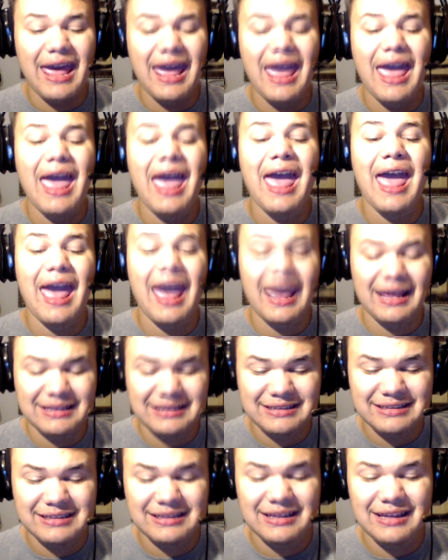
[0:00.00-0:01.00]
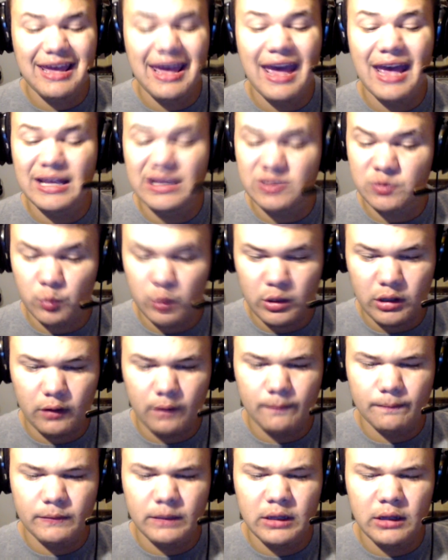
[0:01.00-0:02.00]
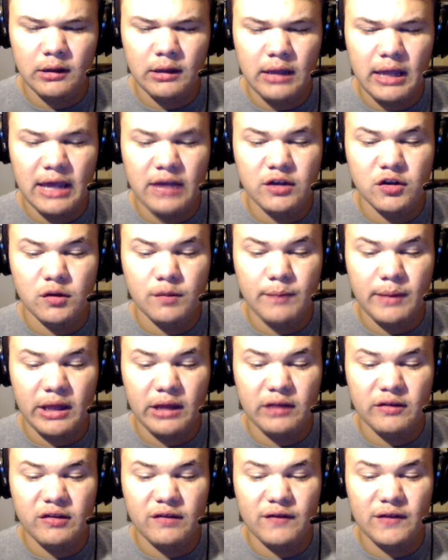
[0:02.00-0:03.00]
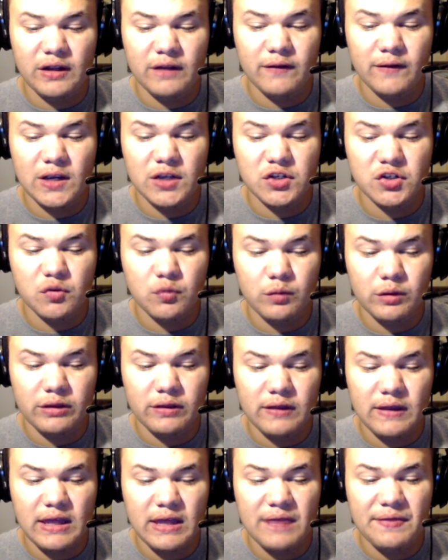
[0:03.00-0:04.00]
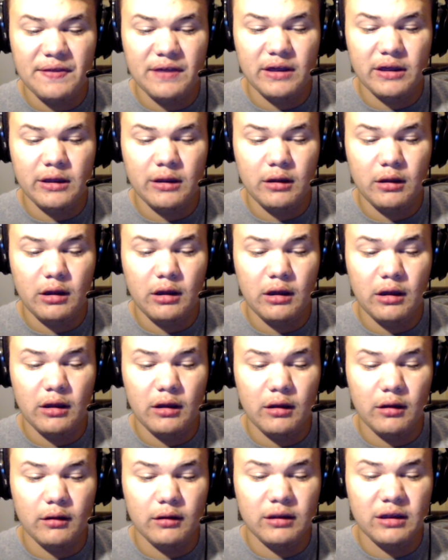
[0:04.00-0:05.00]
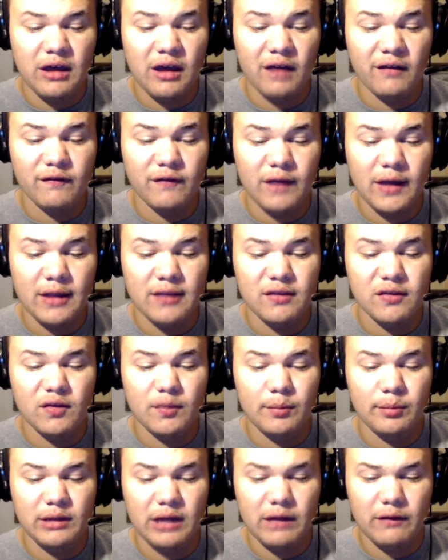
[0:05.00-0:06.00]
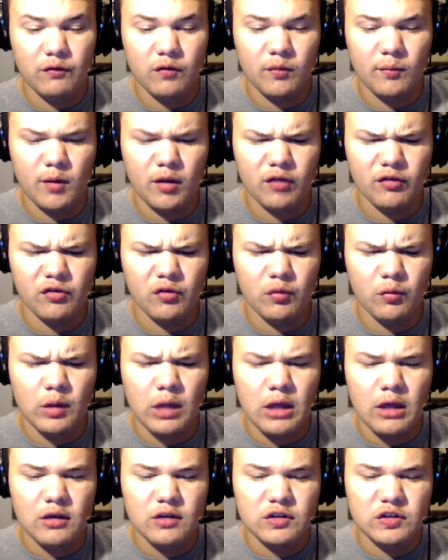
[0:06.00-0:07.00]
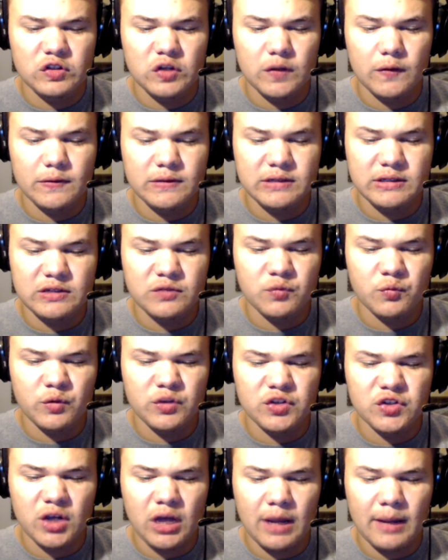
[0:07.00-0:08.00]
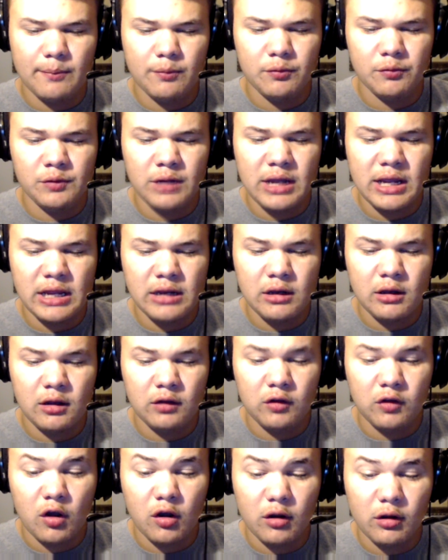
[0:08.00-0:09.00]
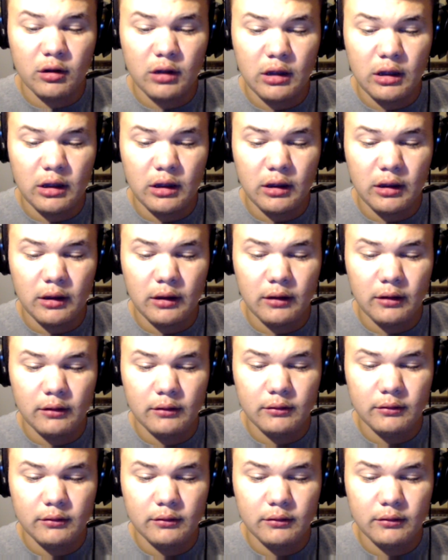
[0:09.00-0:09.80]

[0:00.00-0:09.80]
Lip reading: has as well a good balance of innovation within the confines of the platform. Also, services which operate along a